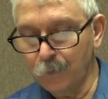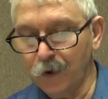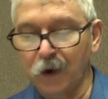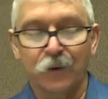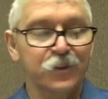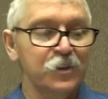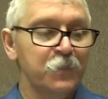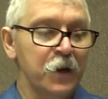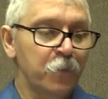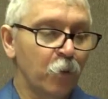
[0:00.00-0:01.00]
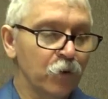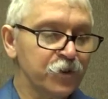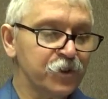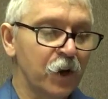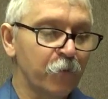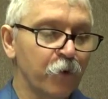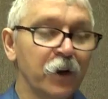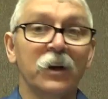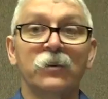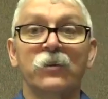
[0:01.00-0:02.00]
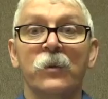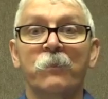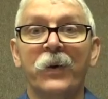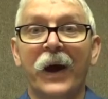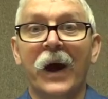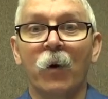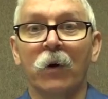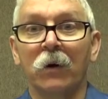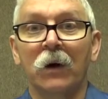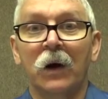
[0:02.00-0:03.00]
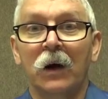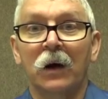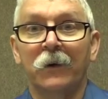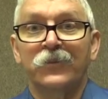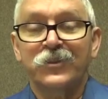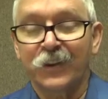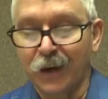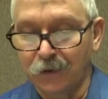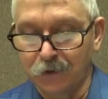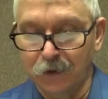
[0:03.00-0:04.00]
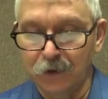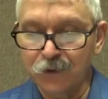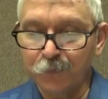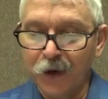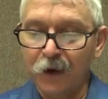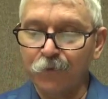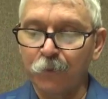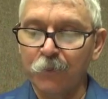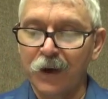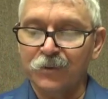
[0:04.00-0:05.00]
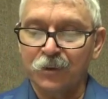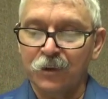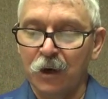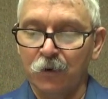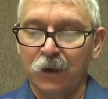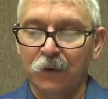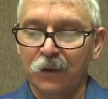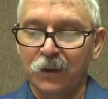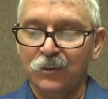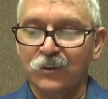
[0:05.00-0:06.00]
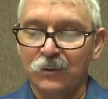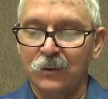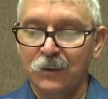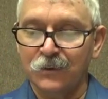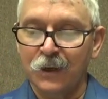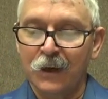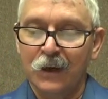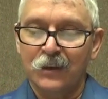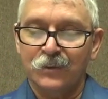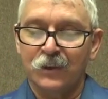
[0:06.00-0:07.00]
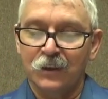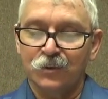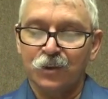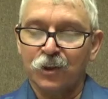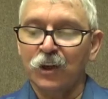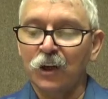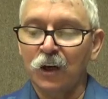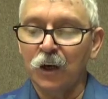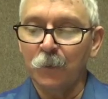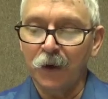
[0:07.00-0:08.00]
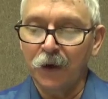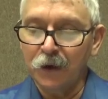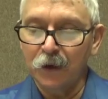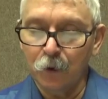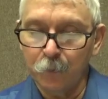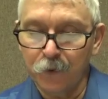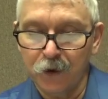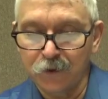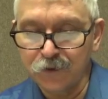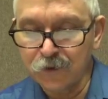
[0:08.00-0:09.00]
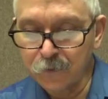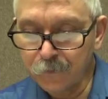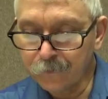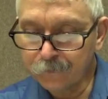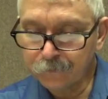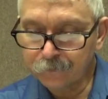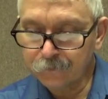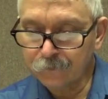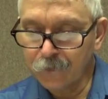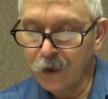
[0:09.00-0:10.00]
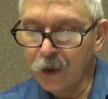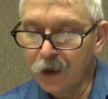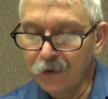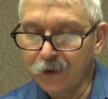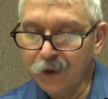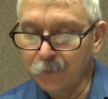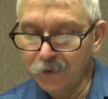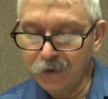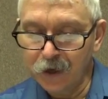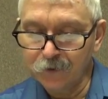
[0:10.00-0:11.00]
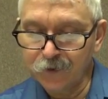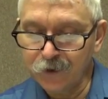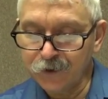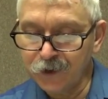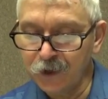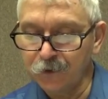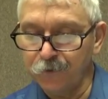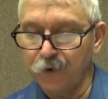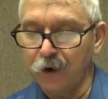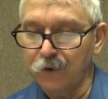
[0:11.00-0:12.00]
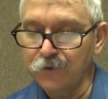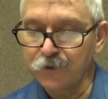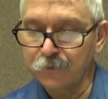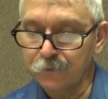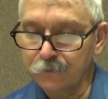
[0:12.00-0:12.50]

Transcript: because these people were suffering under the power of Satan. And this man from Macedonia that he sees says, Come and help us. Then coming down to the 10th verse,